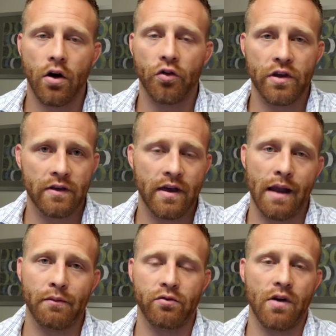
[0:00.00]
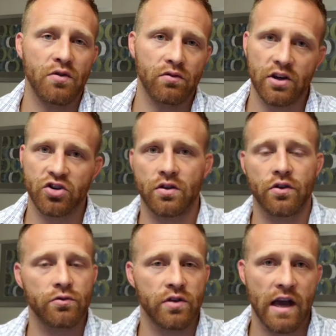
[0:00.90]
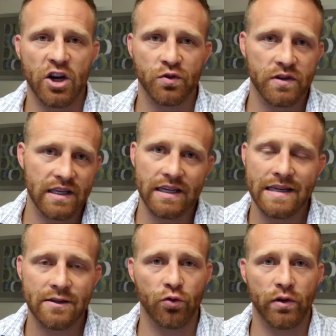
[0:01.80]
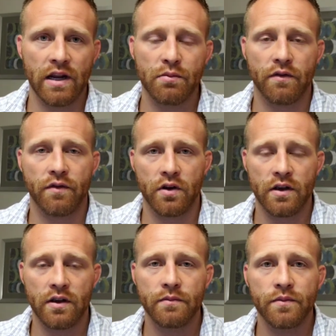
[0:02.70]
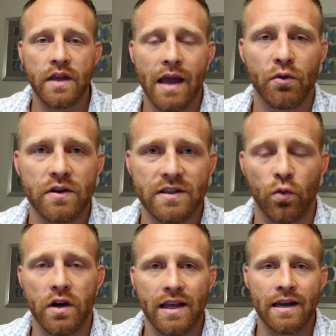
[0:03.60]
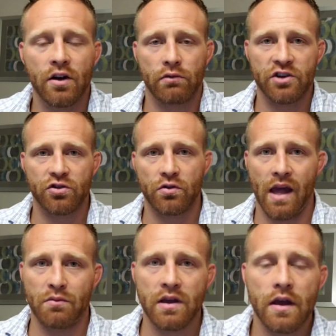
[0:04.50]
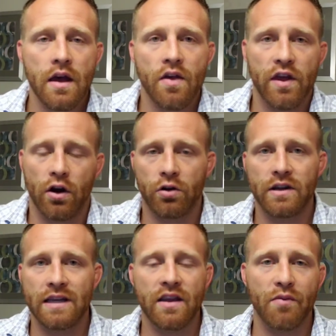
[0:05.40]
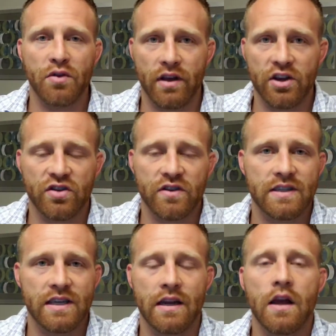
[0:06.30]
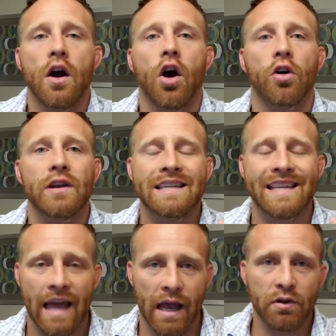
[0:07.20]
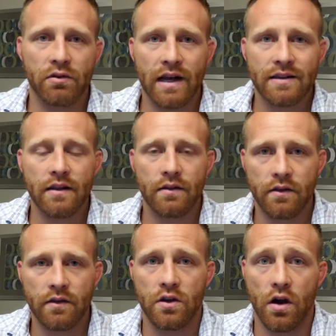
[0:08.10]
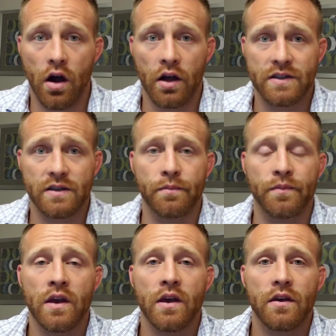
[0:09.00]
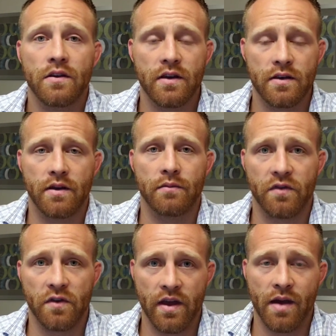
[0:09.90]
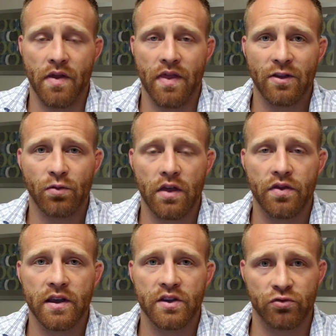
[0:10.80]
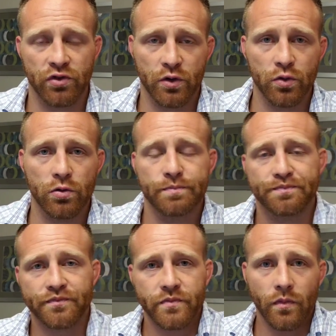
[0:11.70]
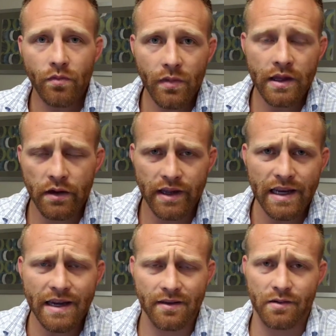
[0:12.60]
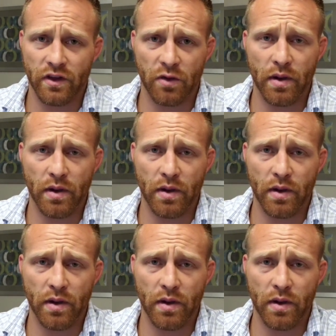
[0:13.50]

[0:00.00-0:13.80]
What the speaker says: all these games through emulation, through the actual CDs already, but for gamers that want to get into retro gaming that aren't in the emulation scene, aren't into game collecting, this is an awesome system for them, and that's what I think is really cool. Now, getting into some of the